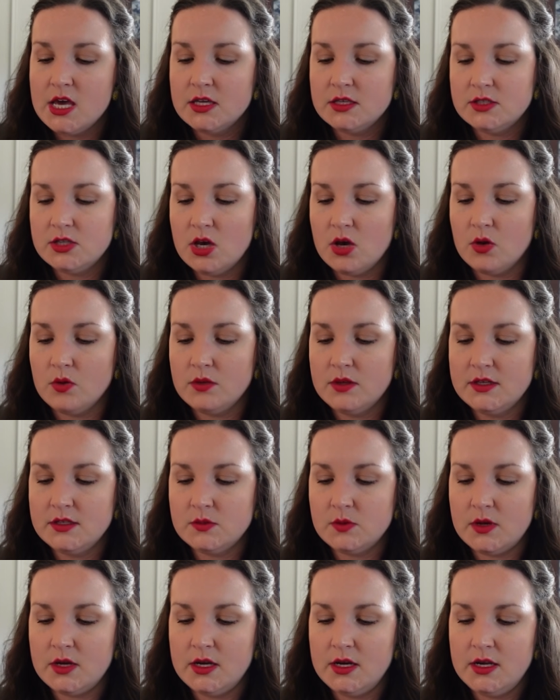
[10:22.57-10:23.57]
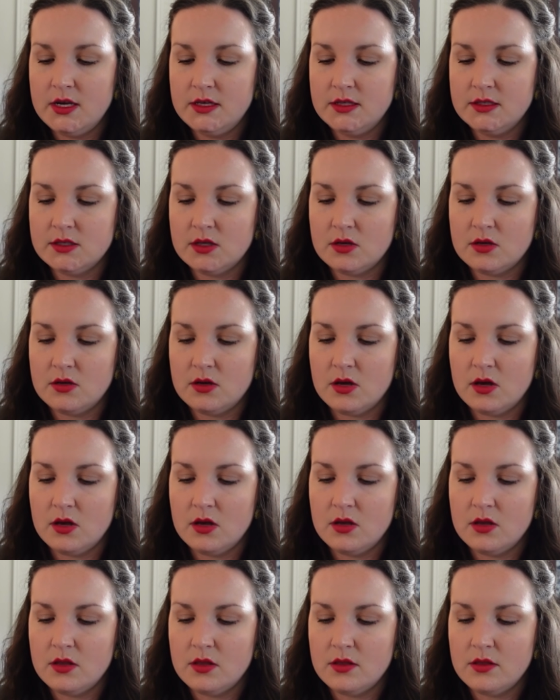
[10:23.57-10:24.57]
So this one is
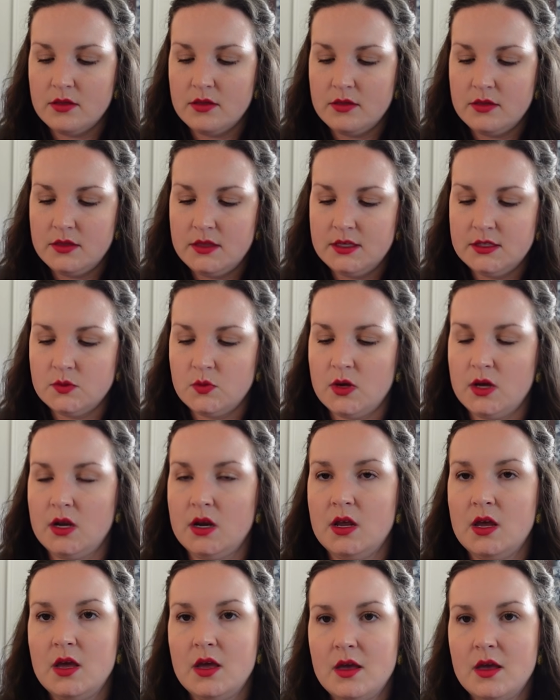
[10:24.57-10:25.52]
this one.